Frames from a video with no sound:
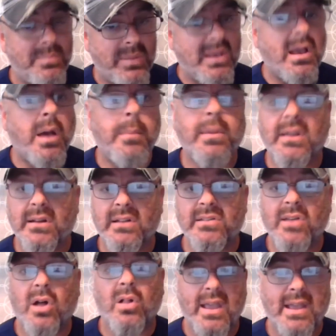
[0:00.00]
becoming an
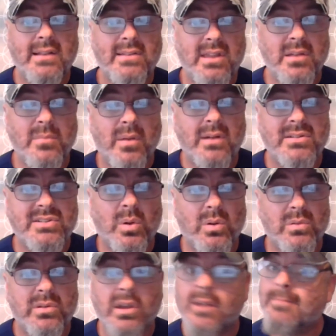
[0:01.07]
adult, 18 months old.